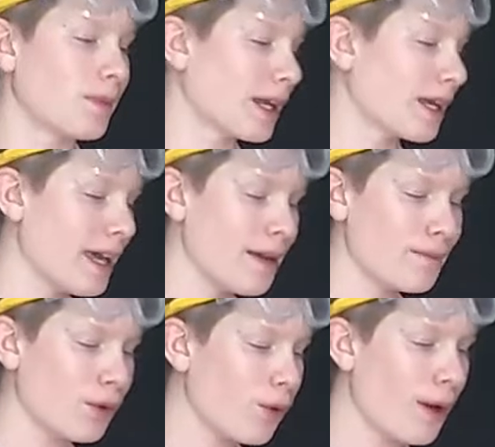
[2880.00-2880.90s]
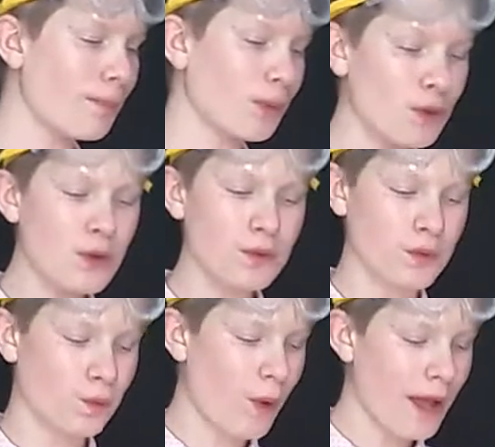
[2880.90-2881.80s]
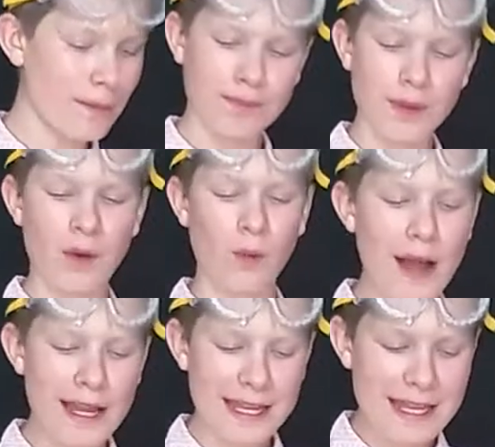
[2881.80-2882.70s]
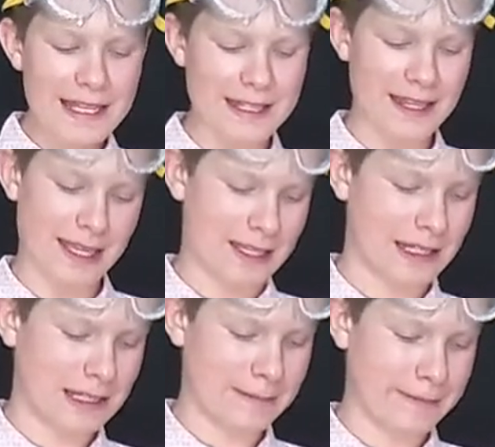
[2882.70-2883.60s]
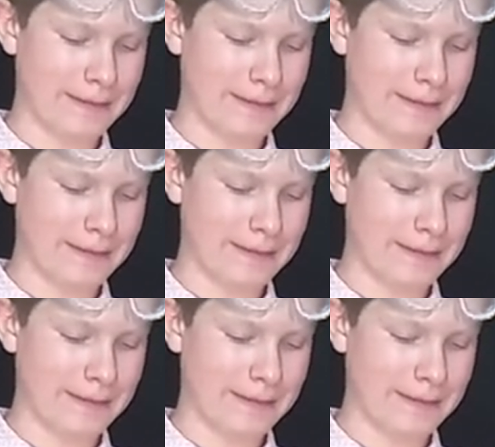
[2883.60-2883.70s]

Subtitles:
I can't blow up balloons. Why? Why is this?